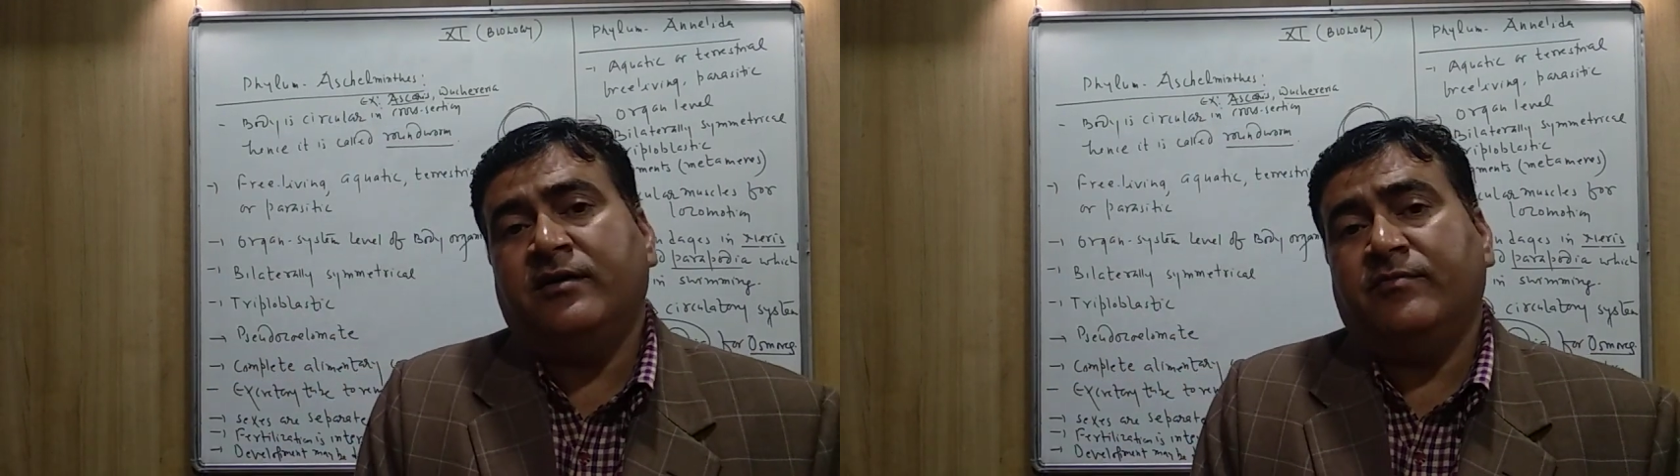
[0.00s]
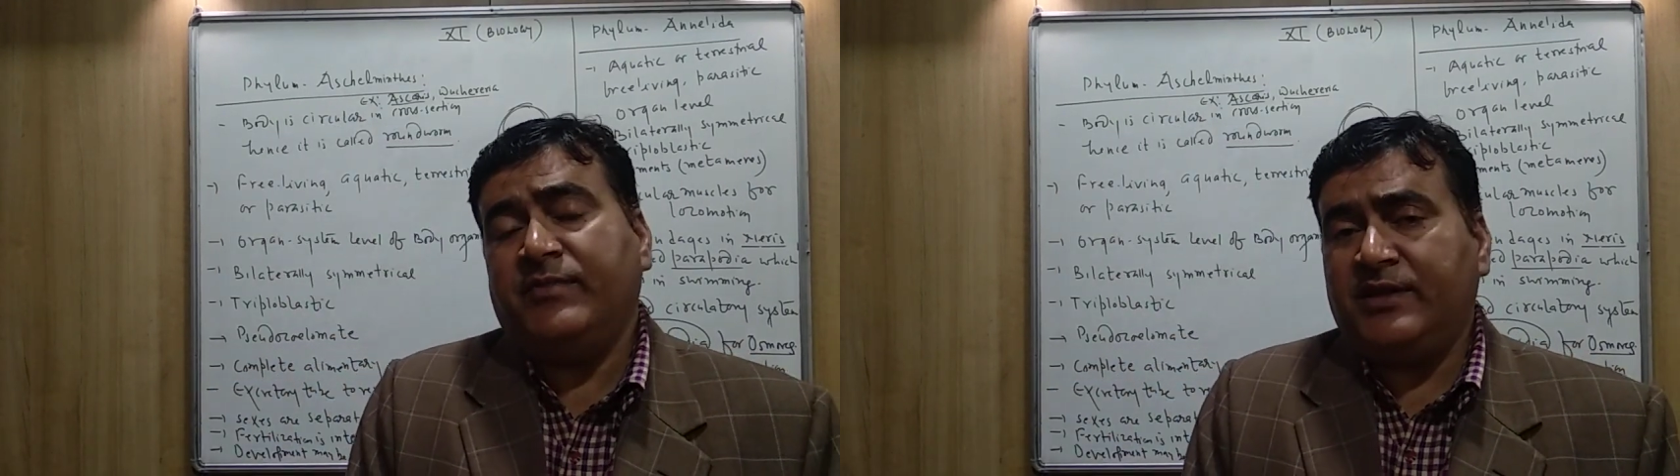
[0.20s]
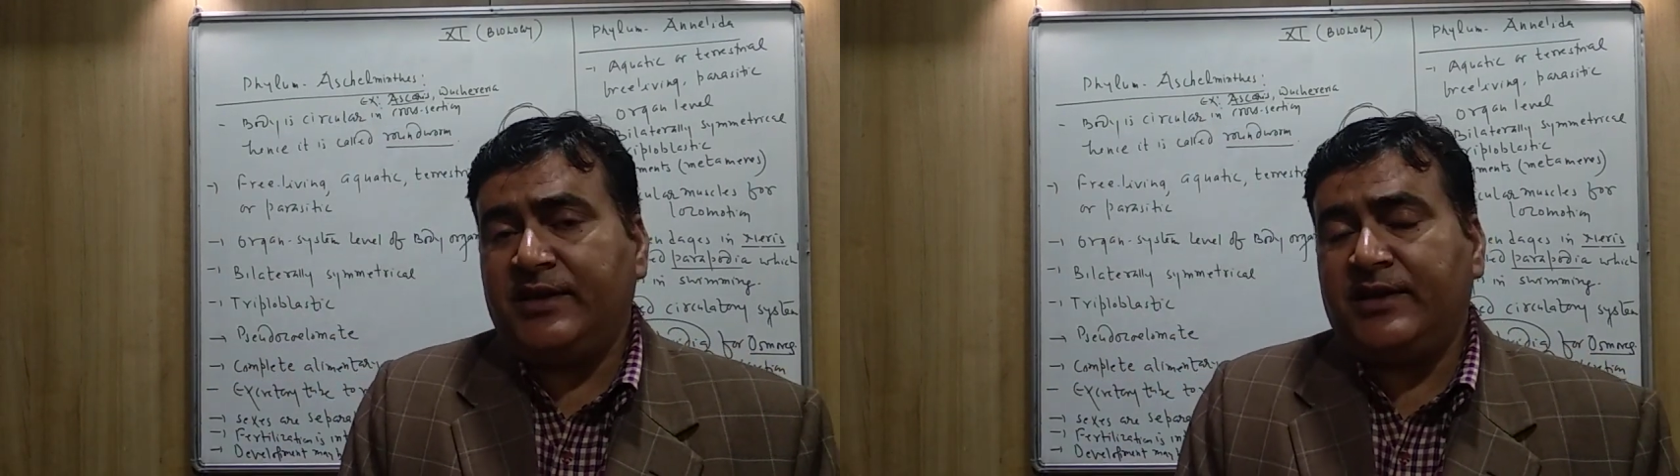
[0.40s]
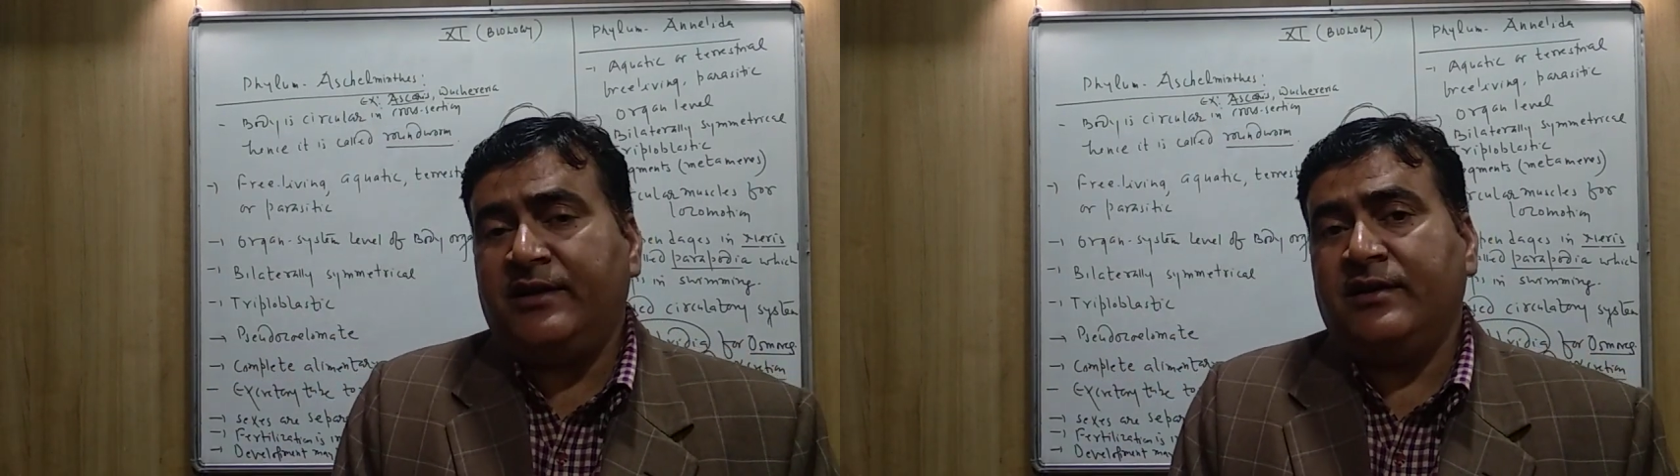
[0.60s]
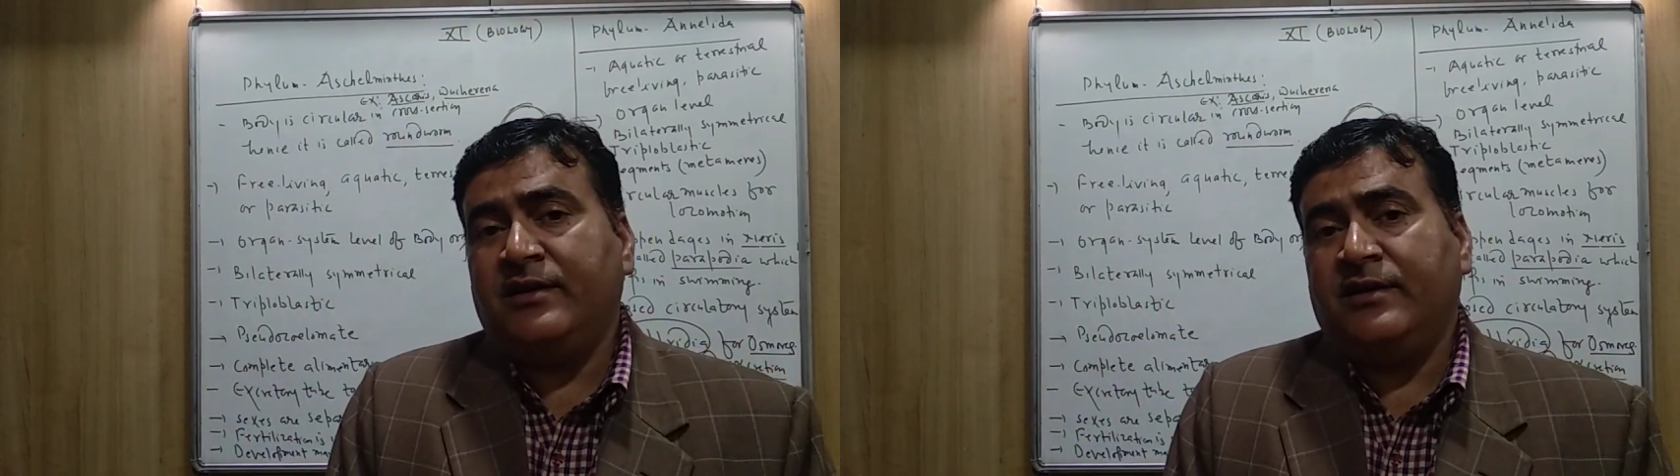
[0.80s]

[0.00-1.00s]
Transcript: method.